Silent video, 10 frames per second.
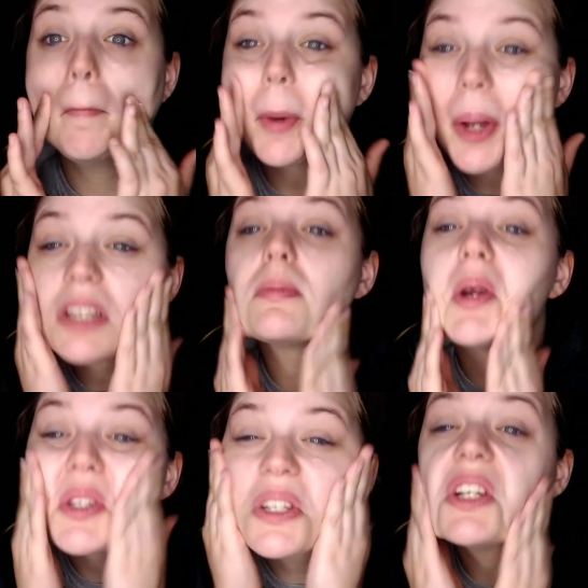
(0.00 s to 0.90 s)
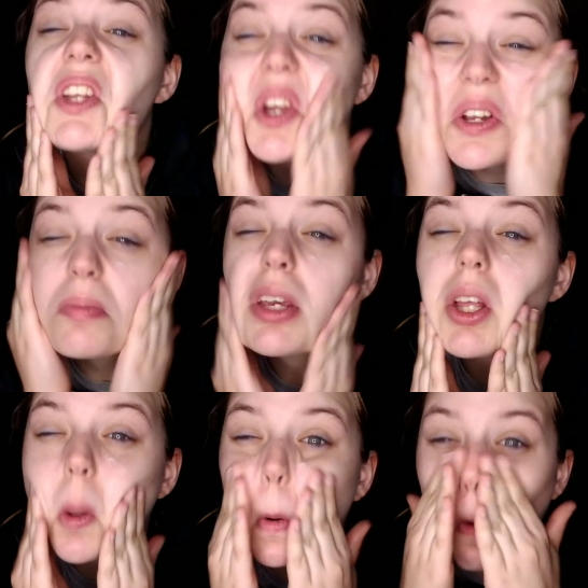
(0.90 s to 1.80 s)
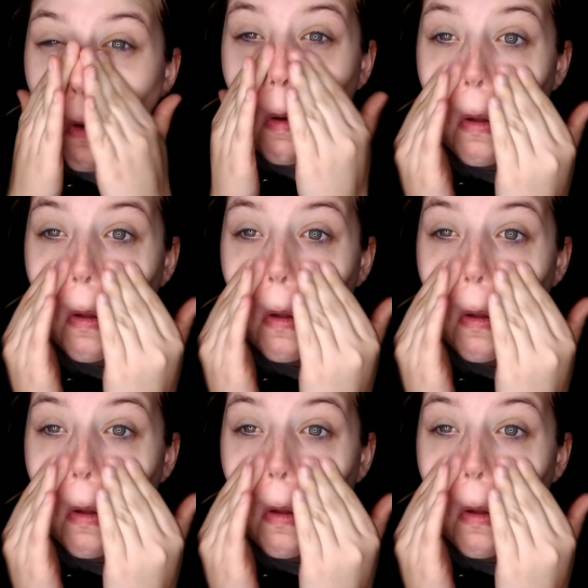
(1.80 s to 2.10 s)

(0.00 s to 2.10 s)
Because my skin can be a little